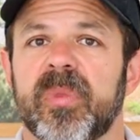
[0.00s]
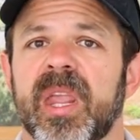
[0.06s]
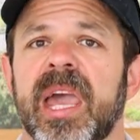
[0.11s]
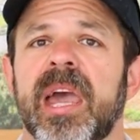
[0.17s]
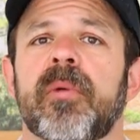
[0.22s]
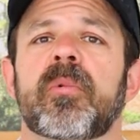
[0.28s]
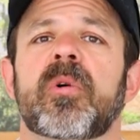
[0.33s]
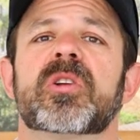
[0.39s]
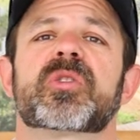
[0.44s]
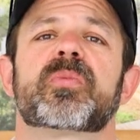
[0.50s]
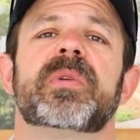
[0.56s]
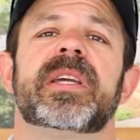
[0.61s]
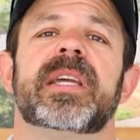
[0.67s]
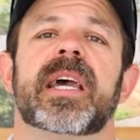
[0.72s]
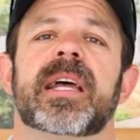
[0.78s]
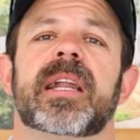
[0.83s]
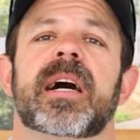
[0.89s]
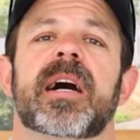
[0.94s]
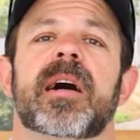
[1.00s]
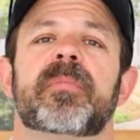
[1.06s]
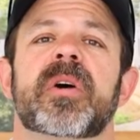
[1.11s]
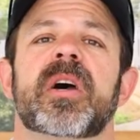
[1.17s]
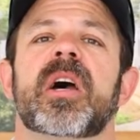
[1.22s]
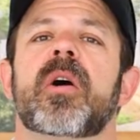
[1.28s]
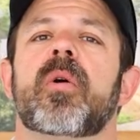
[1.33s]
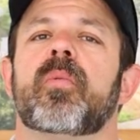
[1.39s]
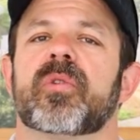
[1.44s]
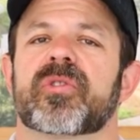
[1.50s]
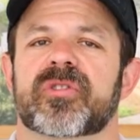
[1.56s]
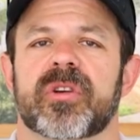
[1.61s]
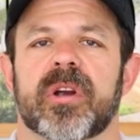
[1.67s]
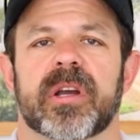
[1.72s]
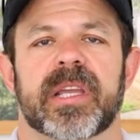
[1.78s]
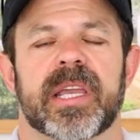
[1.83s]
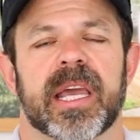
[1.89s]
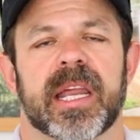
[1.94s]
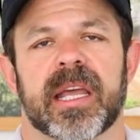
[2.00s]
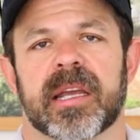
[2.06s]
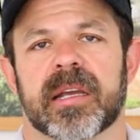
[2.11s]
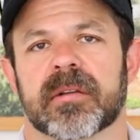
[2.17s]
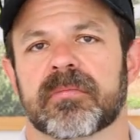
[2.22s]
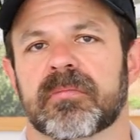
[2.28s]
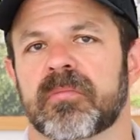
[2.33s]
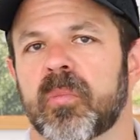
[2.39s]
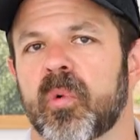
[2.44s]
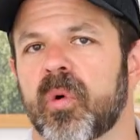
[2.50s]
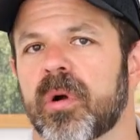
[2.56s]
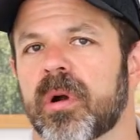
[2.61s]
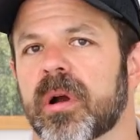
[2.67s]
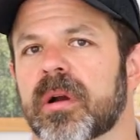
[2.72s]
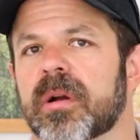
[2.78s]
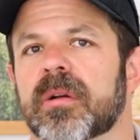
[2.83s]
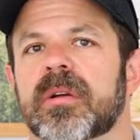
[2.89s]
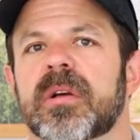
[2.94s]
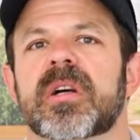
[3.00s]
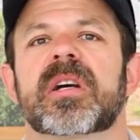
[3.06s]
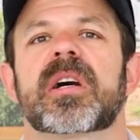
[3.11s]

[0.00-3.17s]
And once we get up, we'll start getting more